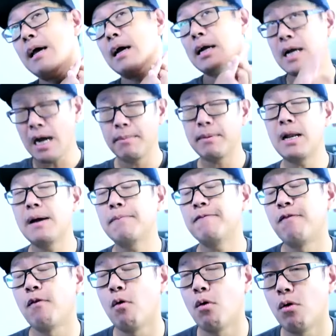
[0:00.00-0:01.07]
coming up
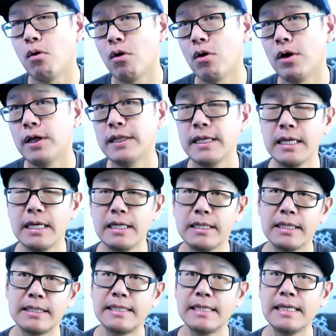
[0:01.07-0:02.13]
for
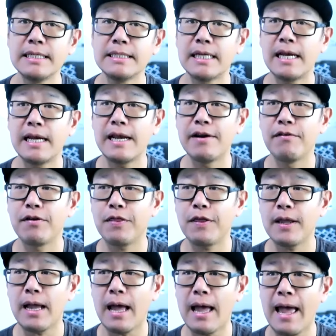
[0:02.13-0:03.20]
the season and
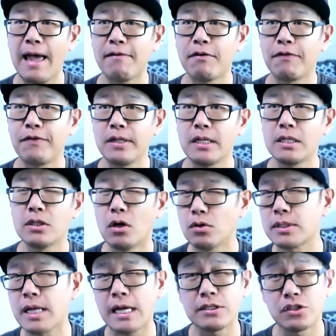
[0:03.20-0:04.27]
everything, I have a feeling
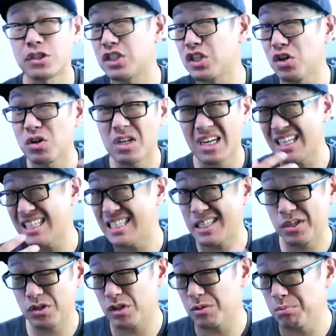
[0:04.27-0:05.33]
those guys are still going to
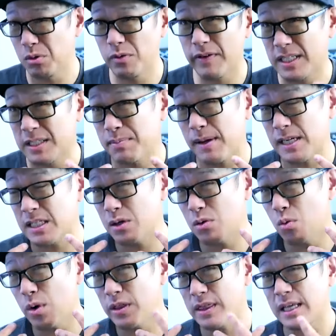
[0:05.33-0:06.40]
continuously move, especially
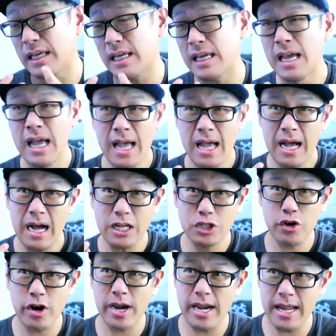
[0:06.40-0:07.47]
with the
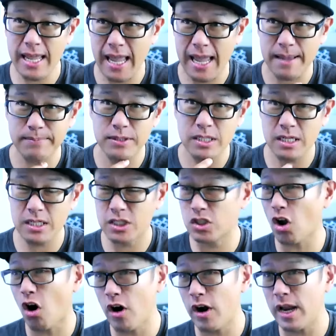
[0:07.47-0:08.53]
training camps
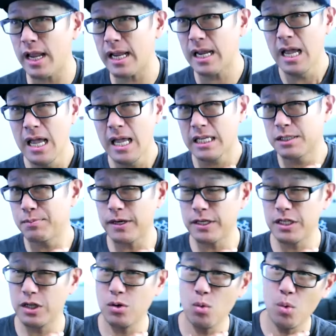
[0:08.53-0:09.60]
starting,
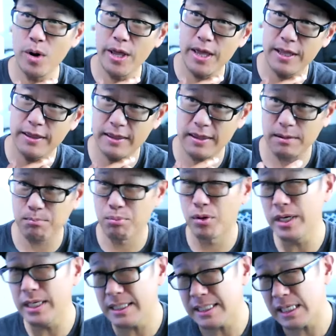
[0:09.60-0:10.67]
especially with
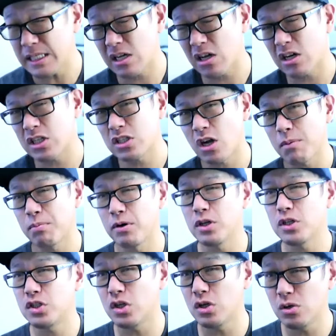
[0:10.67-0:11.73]
preseason going to start pretty
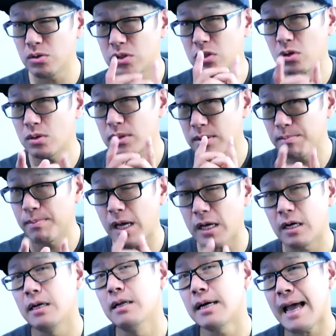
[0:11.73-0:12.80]
soon. So be on
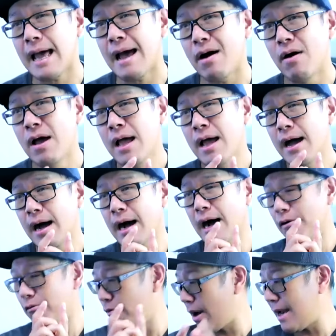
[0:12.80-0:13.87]
the lookout.
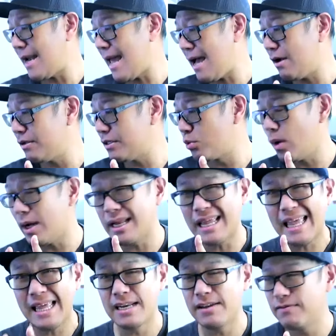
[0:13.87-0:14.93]
Right now, it's what,
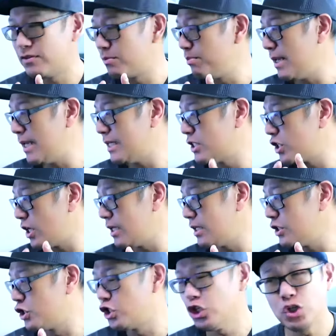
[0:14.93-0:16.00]
end of
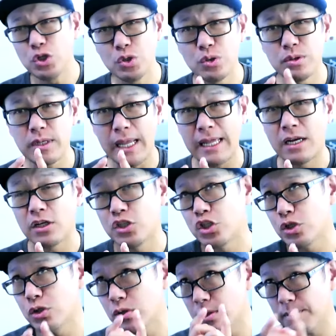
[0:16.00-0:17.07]
mid-June, end of
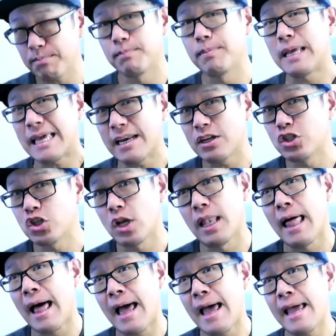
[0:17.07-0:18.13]
June, beginning of
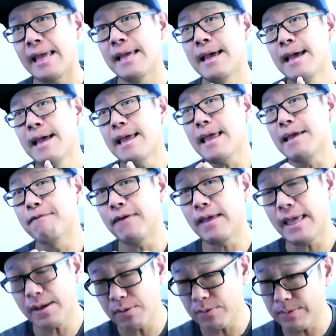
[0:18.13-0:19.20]
July.
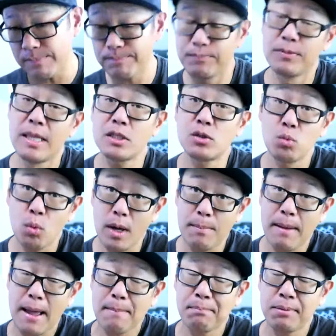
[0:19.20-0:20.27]
This is what
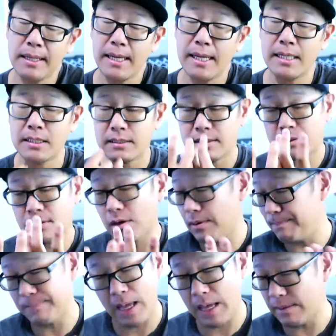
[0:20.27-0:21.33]
my play is. So
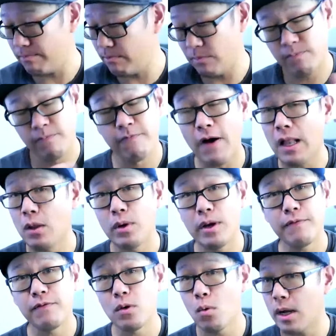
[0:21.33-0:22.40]
I follow it
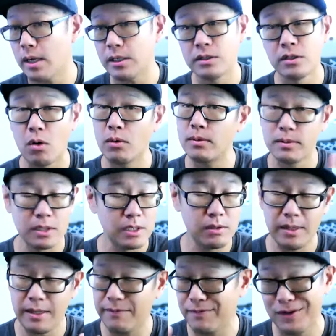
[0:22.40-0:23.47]
if you want. Don't do
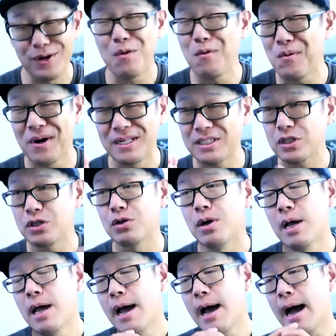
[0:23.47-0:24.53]
it if you don't want to.
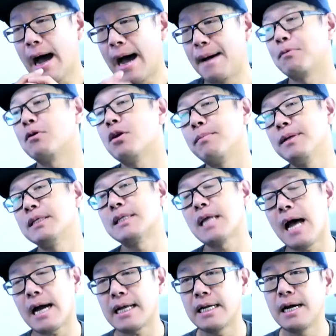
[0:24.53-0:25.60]
I'm going to be
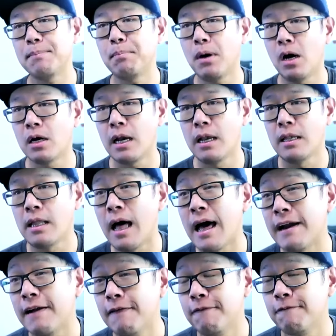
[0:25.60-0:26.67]
stocking up on a lot
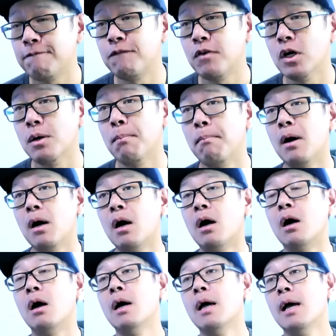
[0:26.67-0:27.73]
of
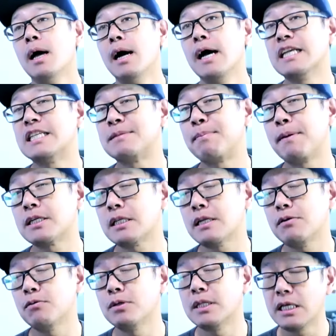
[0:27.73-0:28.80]
football, especially
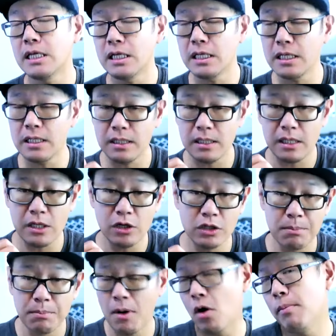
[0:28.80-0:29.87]
with the
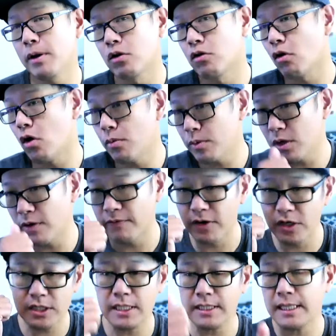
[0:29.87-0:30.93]
Bowman Chrome
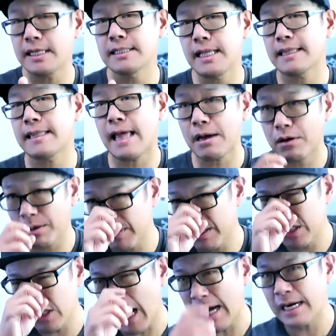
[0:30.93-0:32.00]
University, things like that. I'm going to be
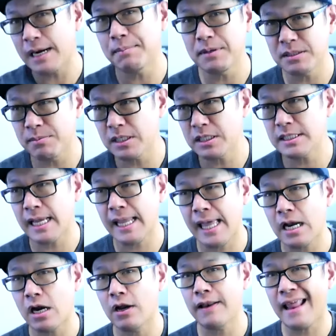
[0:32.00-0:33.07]
stocking up as much as I
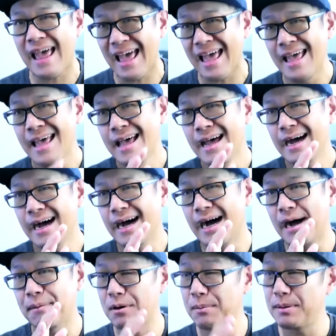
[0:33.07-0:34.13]
can on that.
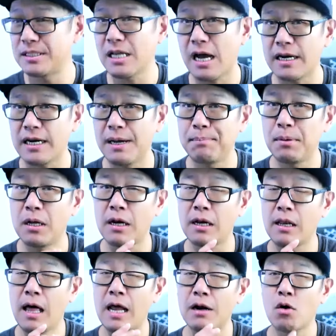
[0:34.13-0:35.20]
I'm going to be stocking up on a
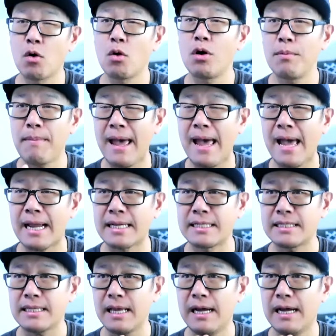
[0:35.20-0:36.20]
lot of quarterbacks